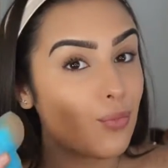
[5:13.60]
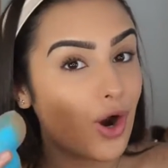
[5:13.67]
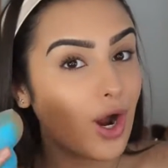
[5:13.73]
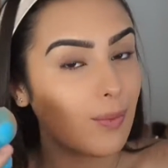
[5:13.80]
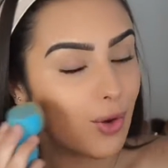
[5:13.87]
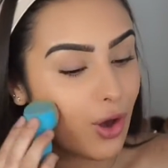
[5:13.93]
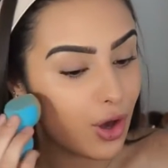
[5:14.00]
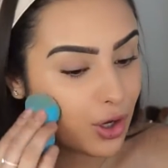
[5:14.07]

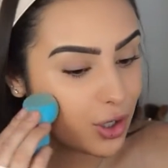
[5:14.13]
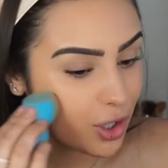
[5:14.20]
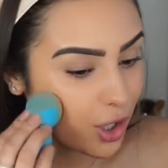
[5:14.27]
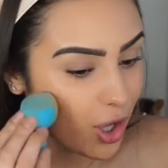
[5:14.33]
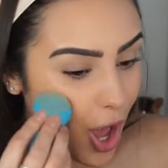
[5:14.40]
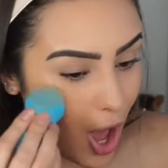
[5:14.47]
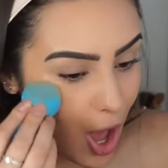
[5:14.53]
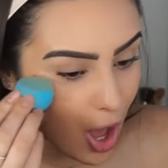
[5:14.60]
Primark.
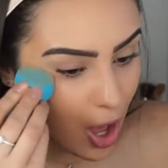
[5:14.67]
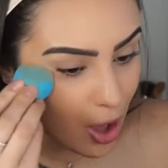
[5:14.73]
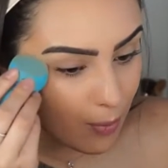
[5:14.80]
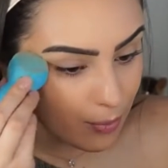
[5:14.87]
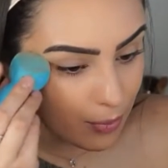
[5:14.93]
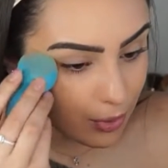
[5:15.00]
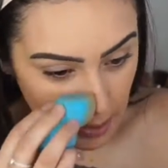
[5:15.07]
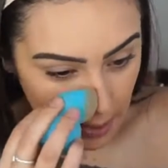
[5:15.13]

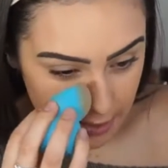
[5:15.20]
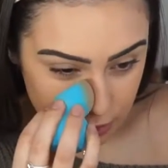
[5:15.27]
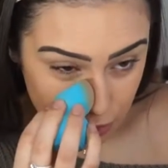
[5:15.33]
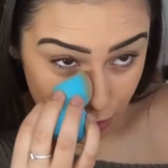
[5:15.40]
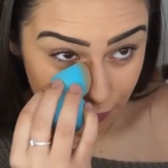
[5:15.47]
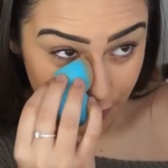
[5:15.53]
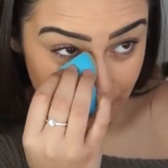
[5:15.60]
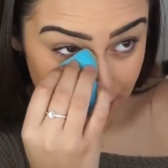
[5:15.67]
I
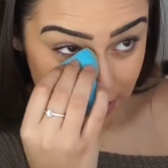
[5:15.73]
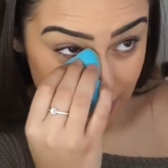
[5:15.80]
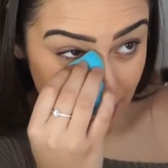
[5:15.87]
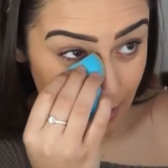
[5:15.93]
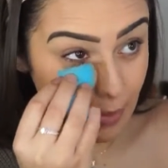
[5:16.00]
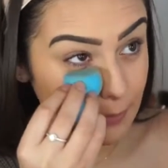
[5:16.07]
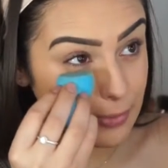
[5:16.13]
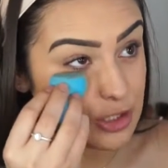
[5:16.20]
sort of have a
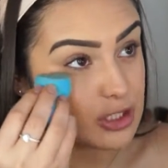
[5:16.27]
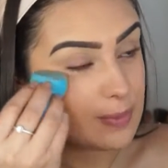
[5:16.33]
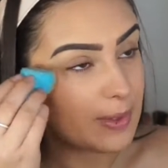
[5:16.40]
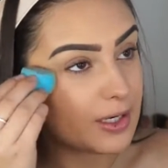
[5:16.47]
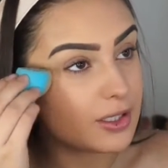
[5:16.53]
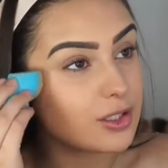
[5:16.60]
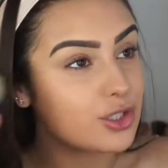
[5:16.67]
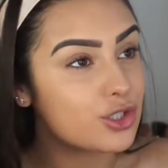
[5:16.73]
thing about beauty
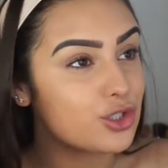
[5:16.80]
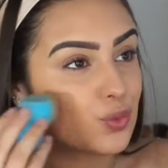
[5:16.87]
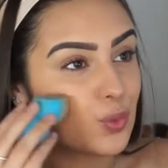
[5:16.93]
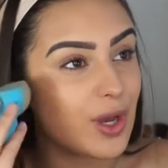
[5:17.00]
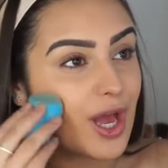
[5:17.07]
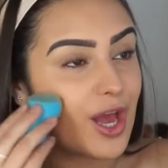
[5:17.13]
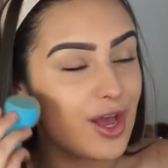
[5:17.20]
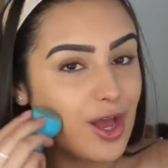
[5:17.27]
blenders
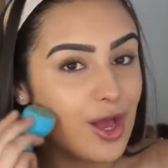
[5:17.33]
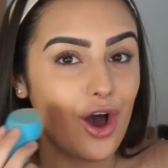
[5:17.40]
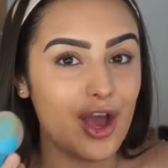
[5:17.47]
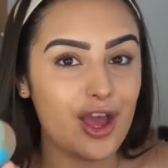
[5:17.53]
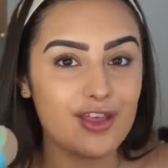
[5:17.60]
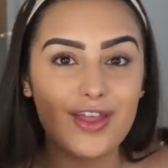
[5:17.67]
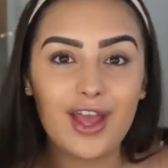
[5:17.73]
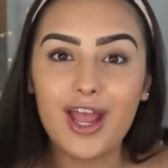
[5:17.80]
where
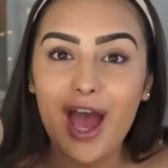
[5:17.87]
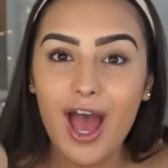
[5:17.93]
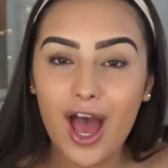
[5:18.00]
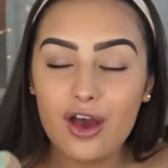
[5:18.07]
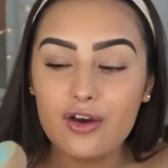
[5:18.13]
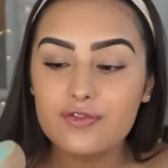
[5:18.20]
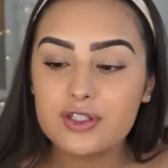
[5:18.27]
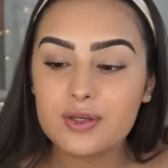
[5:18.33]
they
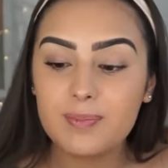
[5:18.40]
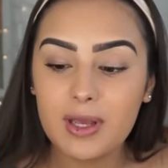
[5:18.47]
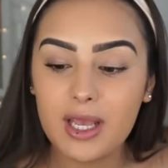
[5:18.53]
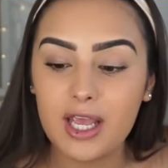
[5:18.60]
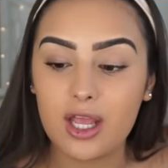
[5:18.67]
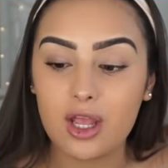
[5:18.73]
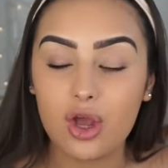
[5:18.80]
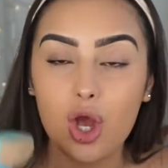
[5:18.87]
have to
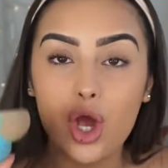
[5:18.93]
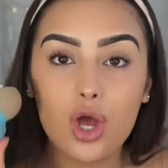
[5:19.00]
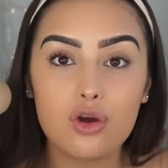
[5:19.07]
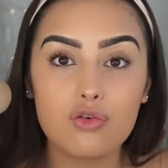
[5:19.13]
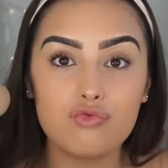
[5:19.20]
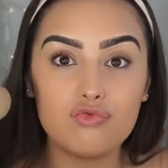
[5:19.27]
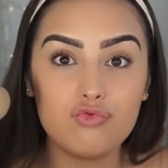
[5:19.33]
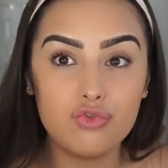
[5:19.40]
be
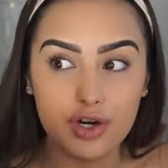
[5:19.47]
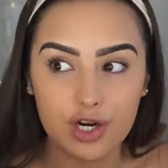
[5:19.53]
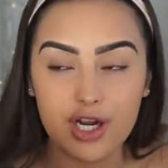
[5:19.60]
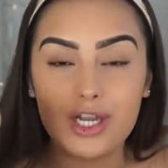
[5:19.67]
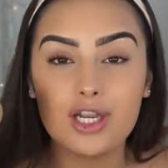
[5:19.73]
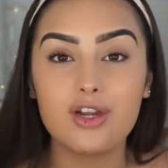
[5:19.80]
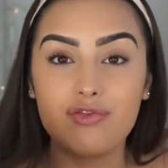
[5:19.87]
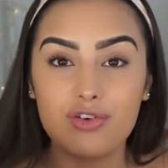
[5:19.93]

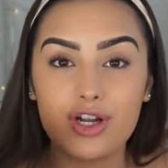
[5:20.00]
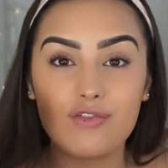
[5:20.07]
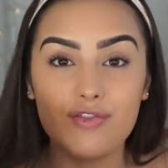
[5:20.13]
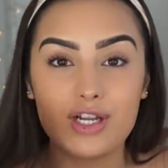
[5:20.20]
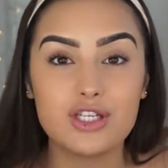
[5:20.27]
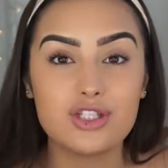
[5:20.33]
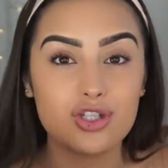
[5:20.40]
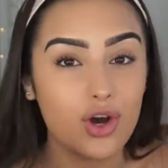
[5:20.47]
really, really,
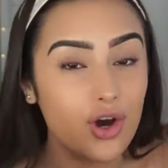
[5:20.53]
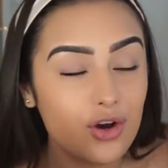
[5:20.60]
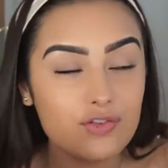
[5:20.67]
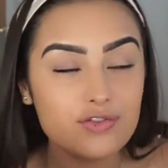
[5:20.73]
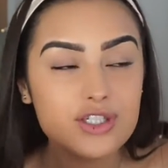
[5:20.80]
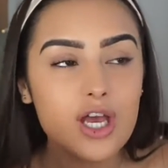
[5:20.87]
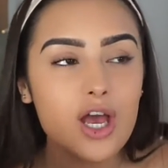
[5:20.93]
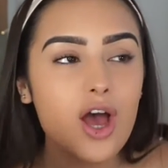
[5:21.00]
really
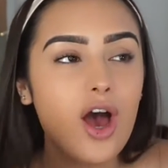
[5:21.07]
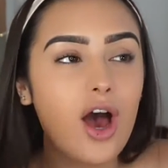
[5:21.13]
soft.